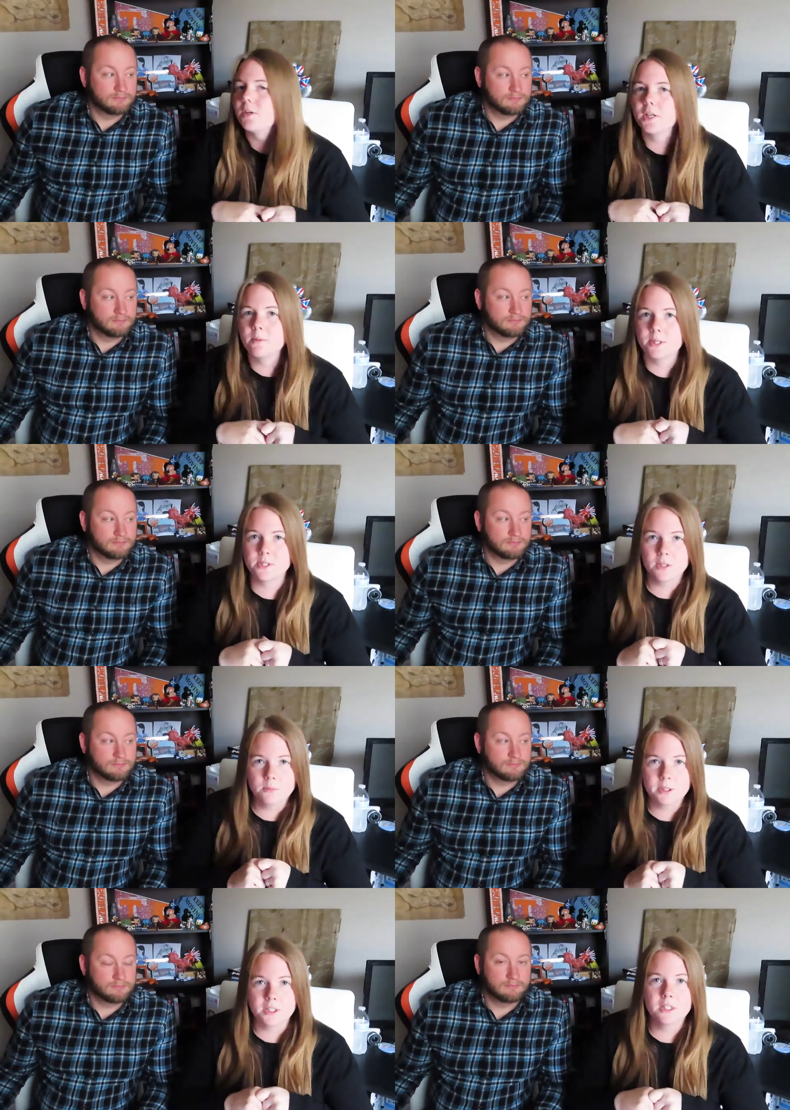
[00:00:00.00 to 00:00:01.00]
Speaker 1: I've already got my
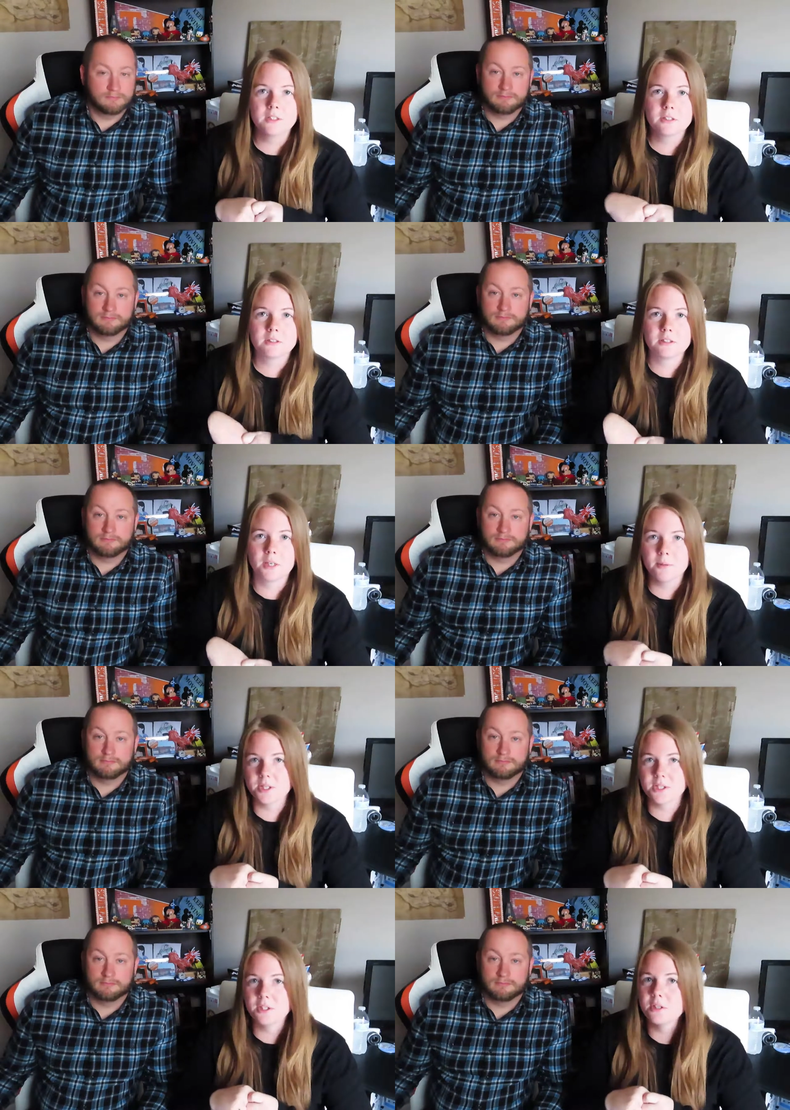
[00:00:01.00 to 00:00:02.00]
song picked out, and I'm not